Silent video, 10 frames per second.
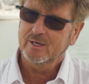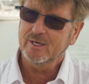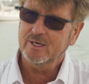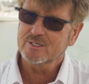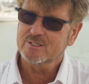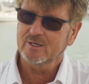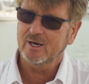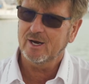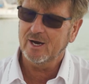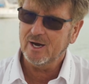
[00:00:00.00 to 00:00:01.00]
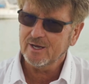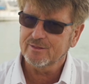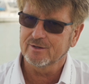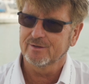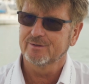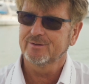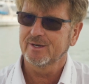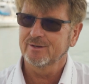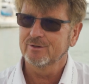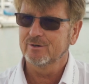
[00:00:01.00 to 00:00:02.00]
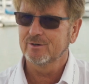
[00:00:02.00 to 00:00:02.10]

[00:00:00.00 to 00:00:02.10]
is other than